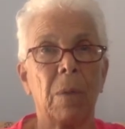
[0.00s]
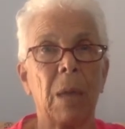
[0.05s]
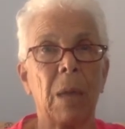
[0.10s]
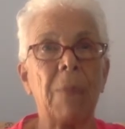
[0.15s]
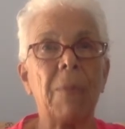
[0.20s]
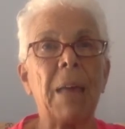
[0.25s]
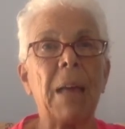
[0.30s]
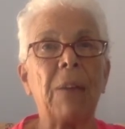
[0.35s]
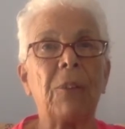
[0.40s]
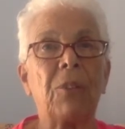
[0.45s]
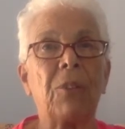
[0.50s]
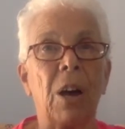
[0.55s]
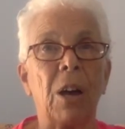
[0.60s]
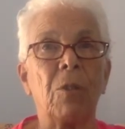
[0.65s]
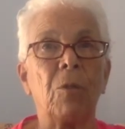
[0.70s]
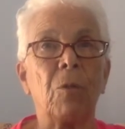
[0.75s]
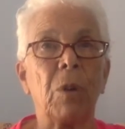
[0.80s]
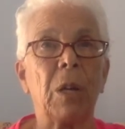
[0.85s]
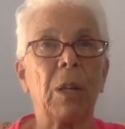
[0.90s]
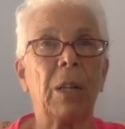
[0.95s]
And that's
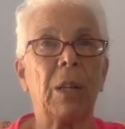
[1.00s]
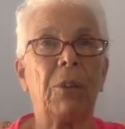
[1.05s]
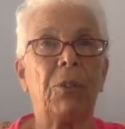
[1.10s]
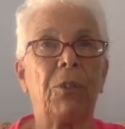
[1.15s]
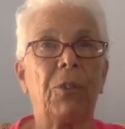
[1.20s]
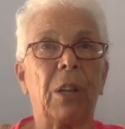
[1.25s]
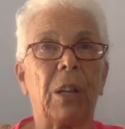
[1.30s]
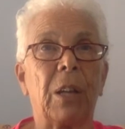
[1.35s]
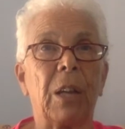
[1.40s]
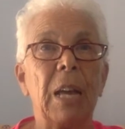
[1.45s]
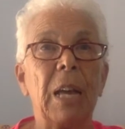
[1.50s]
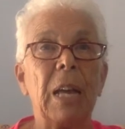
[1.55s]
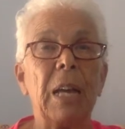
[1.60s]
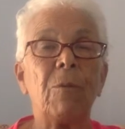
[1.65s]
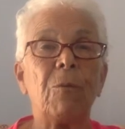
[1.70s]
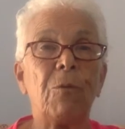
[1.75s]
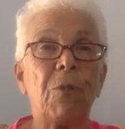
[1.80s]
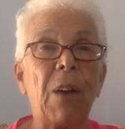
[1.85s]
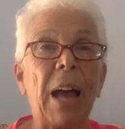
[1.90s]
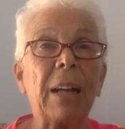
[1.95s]
unrealistic.
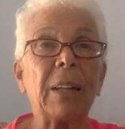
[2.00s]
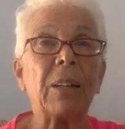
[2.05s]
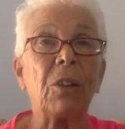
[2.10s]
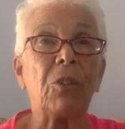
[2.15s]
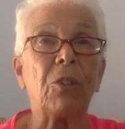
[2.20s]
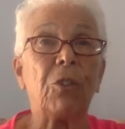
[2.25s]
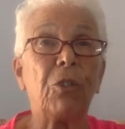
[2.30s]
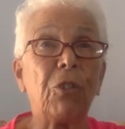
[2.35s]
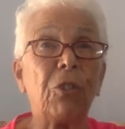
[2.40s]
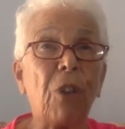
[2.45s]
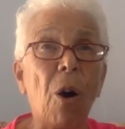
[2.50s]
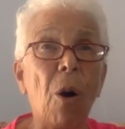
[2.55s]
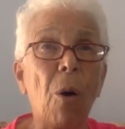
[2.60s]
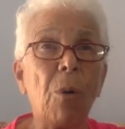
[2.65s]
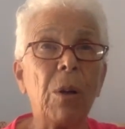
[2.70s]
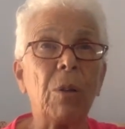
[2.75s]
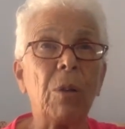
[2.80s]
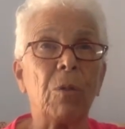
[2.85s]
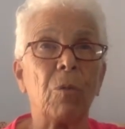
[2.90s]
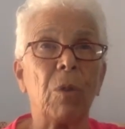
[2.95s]
In fact, it's
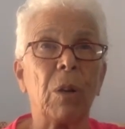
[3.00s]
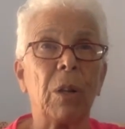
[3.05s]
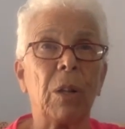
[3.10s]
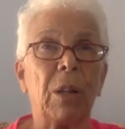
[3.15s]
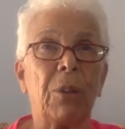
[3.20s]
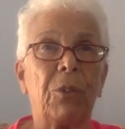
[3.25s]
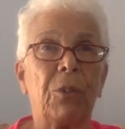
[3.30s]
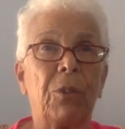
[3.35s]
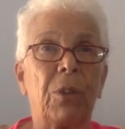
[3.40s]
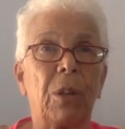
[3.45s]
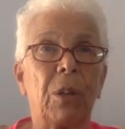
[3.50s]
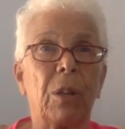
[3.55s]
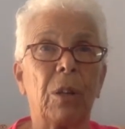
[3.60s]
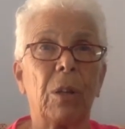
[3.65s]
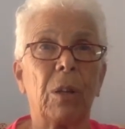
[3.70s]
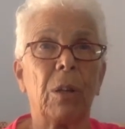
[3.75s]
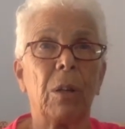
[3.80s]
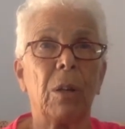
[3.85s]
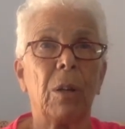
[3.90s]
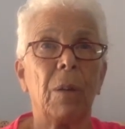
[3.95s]
so
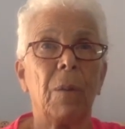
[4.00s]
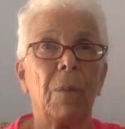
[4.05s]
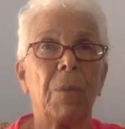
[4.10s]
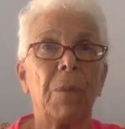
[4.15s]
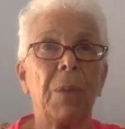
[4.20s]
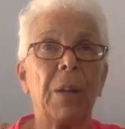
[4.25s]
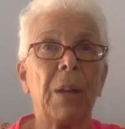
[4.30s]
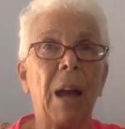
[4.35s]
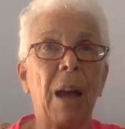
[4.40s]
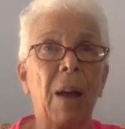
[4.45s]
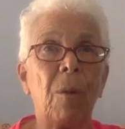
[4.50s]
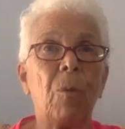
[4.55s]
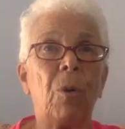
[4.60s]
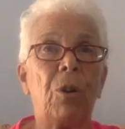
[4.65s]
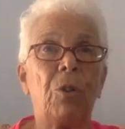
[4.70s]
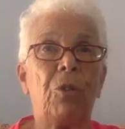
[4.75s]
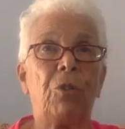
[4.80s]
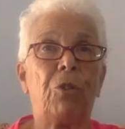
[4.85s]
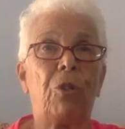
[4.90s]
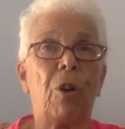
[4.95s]
unrealistic that I
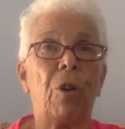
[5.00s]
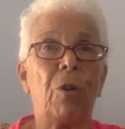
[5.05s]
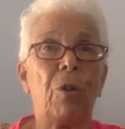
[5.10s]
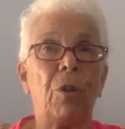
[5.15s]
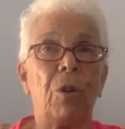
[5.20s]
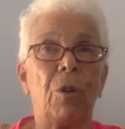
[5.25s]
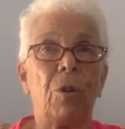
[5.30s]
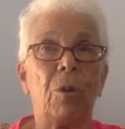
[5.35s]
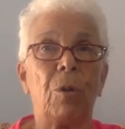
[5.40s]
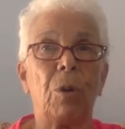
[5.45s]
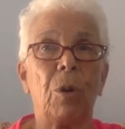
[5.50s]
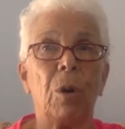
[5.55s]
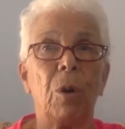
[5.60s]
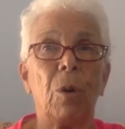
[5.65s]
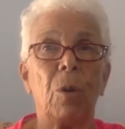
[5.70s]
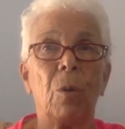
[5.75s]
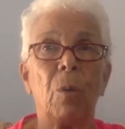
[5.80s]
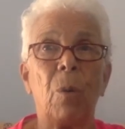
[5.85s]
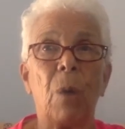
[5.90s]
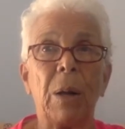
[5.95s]
want to show you
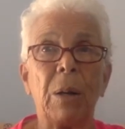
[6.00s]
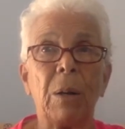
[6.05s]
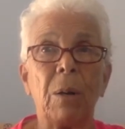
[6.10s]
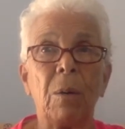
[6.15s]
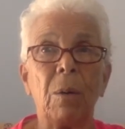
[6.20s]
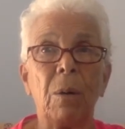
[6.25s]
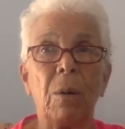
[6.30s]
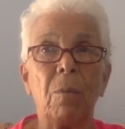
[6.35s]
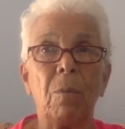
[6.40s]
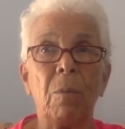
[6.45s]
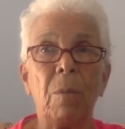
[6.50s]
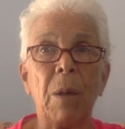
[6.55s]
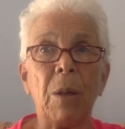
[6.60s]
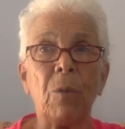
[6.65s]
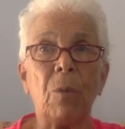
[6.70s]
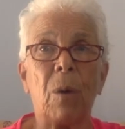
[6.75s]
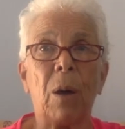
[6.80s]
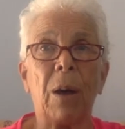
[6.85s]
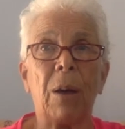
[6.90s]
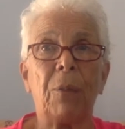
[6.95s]
what
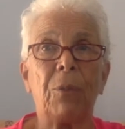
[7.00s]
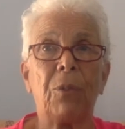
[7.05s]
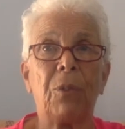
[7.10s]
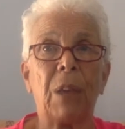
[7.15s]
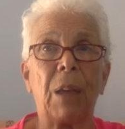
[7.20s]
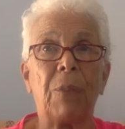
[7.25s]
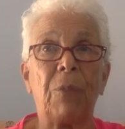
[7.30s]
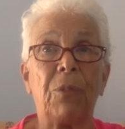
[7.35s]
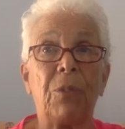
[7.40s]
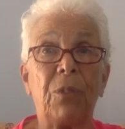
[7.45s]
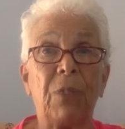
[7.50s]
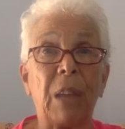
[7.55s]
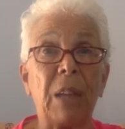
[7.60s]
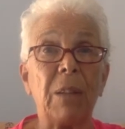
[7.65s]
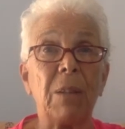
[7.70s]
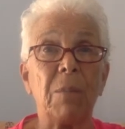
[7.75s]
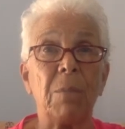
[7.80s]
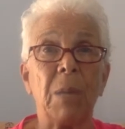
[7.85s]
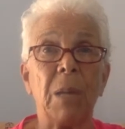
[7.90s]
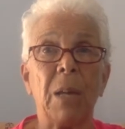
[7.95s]
midwives have said
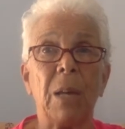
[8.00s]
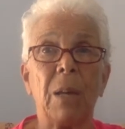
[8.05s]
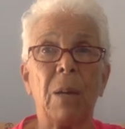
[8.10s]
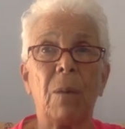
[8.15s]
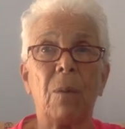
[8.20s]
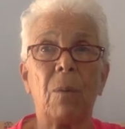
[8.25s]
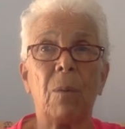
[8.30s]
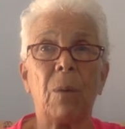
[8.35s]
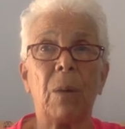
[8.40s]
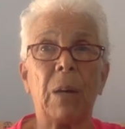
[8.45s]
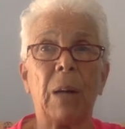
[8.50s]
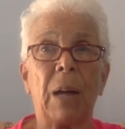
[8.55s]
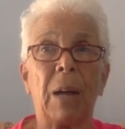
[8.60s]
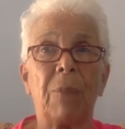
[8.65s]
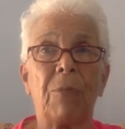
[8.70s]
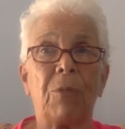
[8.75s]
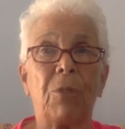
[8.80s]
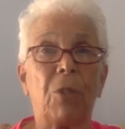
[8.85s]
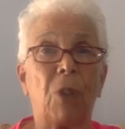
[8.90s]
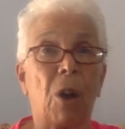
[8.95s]
to me when
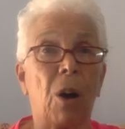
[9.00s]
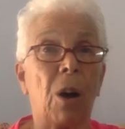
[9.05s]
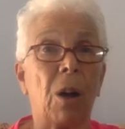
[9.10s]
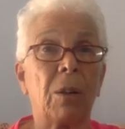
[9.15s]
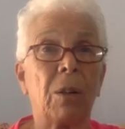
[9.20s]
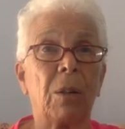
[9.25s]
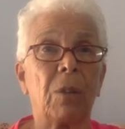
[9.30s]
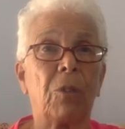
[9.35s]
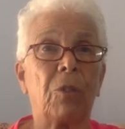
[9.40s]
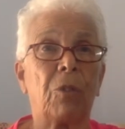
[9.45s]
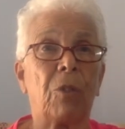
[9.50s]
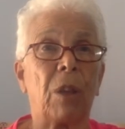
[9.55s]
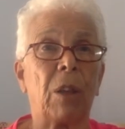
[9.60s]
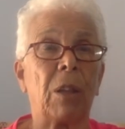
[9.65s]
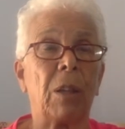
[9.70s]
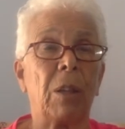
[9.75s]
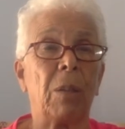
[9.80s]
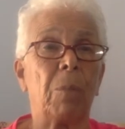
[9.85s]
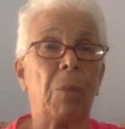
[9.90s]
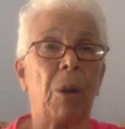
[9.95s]
I've taught
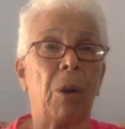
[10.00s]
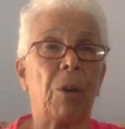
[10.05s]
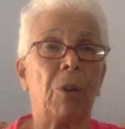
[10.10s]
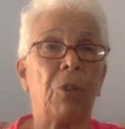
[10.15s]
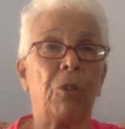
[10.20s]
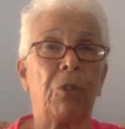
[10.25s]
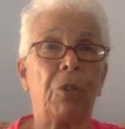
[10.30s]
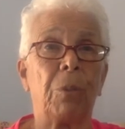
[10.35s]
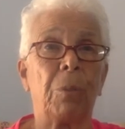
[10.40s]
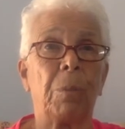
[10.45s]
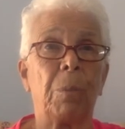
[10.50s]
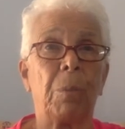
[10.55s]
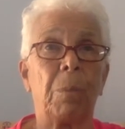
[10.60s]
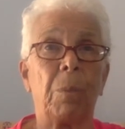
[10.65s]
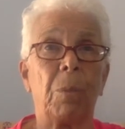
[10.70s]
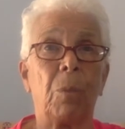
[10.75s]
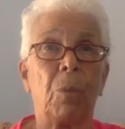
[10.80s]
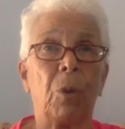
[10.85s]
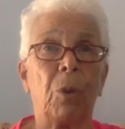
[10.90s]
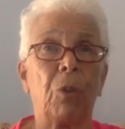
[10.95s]
strengthening the partnership
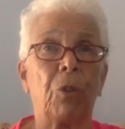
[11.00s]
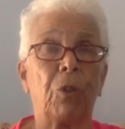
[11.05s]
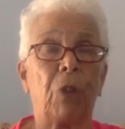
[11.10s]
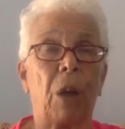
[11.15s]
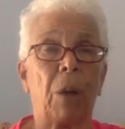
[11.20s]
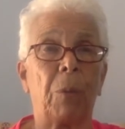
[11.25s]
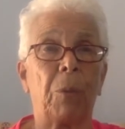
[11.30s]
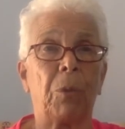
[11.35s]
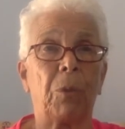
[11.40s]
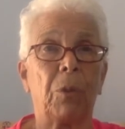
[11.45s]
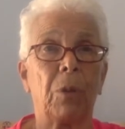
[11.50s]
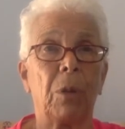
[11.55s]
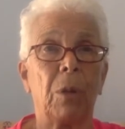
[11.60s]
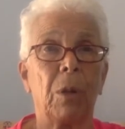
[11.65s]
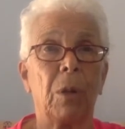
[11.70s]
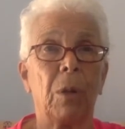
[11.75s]
workshops.